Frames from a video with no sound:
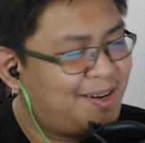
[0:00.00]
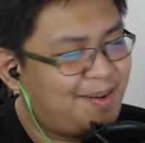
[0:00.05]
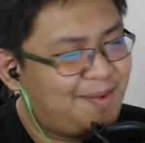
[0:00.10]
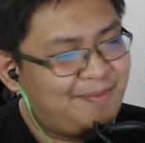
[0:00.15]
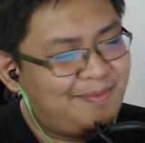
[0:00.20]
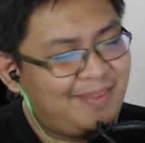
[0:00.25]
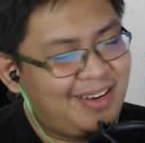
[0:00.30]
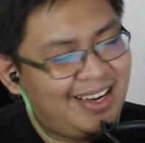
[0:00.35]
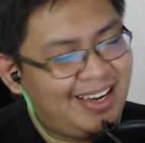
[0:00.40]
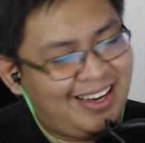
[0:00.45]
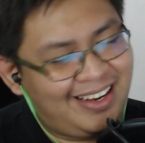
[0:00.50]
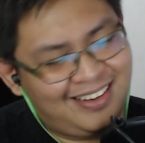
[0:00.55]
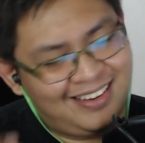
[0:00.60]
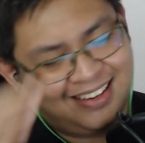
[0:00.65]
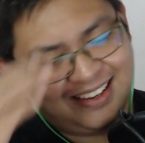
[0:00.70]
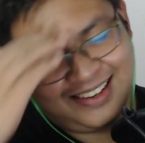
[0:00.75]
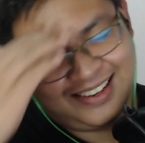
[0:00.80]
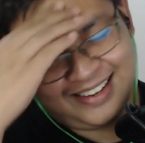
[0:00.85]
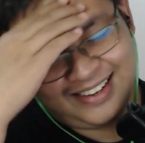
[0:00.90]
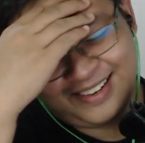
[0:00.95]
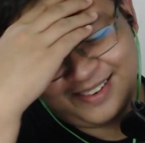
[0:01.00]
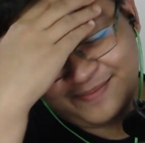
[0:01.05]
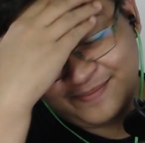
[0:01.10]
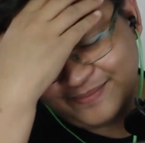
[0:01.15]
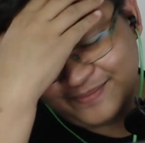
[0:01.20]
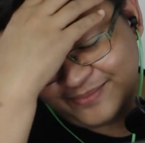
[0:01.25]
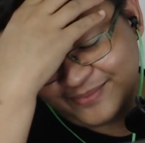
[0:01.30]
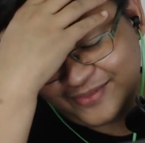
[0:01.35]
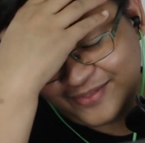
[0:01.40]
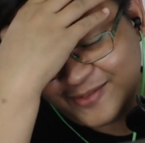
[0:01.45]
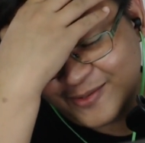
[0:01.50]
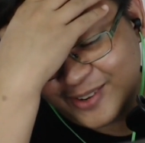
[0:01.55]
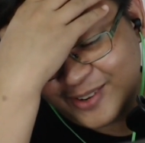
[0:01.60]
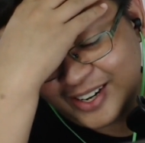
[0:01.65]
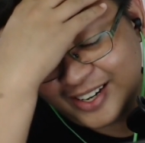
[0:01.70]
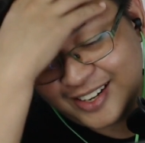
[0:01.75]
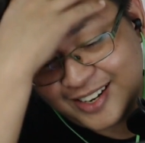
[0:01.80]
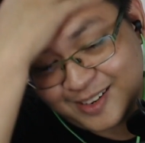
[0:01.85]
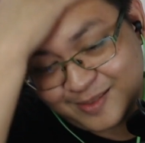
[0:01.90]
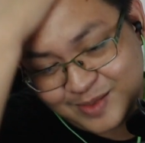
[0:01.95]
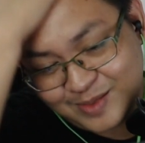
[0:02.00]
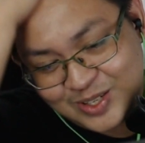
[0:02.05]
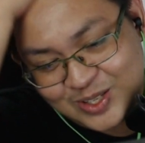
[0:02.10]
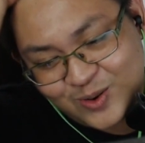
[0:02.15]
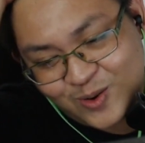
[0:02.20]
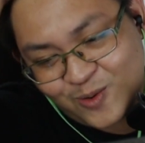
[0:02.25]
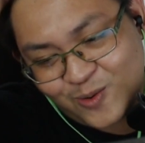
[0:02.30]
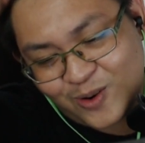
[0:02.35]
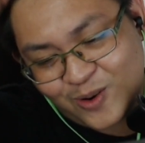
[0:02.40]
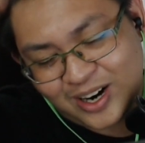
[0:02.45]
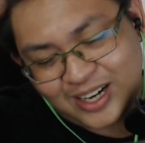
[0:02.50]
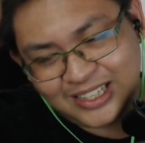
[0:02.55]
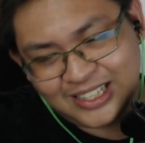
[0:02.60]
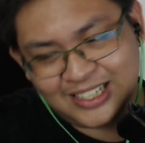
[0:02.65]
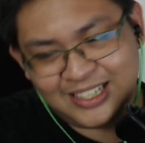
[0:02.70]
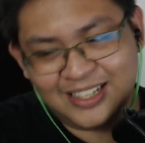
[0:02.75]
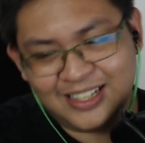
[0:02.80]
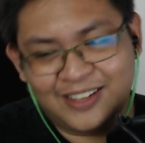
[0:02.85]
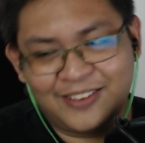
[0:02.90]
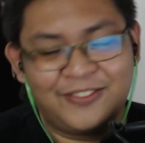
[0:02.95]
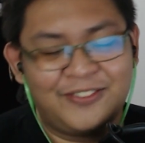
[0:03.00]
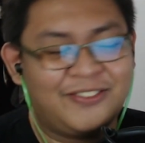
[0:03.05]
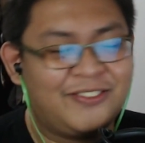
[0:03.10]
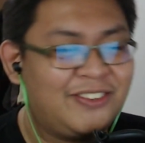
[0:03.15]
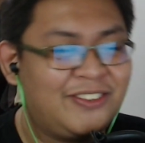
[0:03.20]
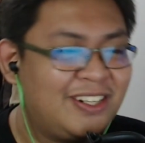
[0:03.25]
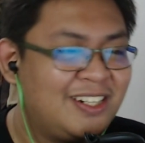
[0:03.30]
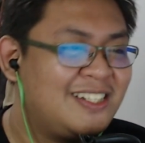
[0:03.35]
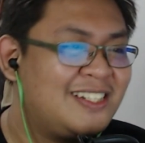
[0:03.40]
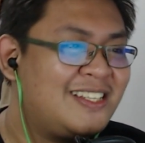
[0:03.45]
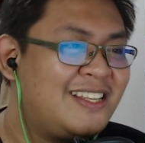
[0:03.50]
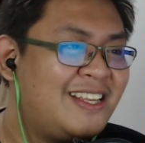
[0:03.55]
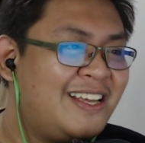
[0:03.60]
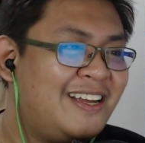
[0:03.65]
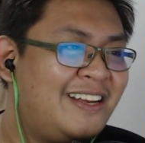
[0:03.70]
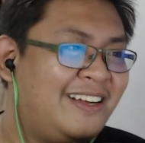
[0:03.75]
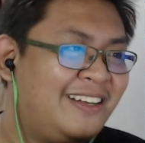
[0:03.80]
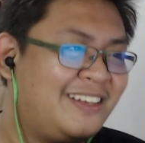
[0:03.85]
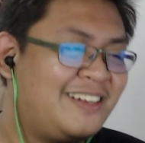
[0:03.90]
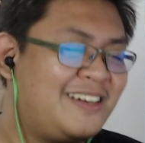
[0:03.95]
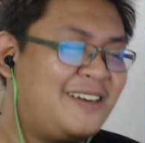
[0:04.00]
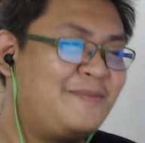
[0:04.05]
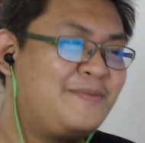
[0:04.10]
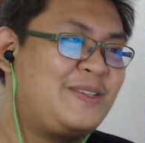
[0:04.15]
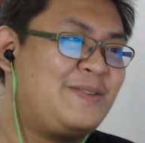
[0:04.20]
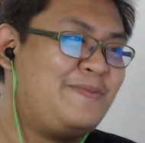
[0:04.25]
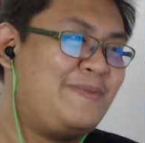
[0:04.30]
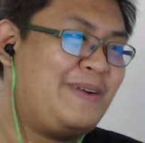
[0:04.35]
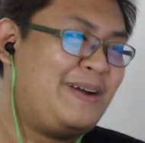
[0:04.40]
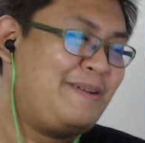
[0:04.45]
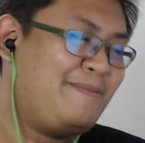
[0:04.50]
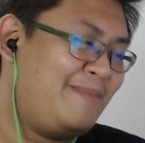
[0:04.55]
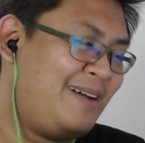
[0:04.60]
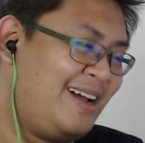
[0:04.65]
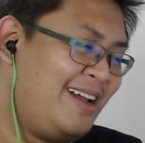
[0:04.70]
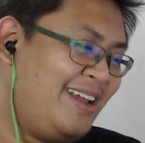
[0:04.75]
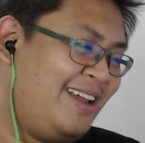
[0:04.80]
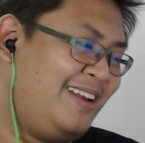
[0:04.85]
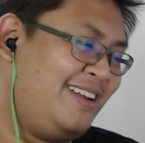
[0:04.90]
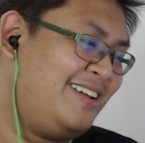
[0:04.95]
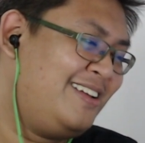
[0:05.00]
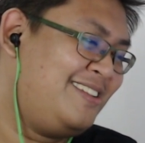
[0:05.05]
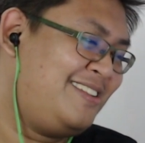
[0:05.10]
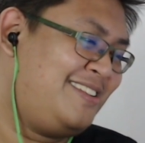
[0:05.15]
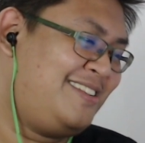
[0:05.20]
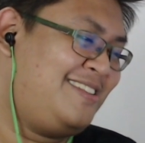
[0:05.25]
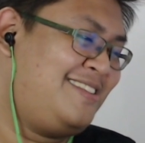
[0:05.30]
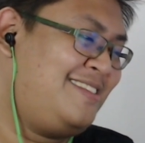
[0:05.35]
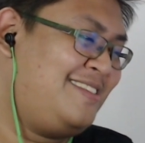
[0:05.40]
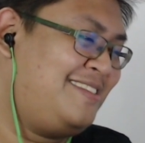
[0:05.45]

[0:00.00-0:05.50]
Man, when it comes to koala, the first thing that comes to my mind is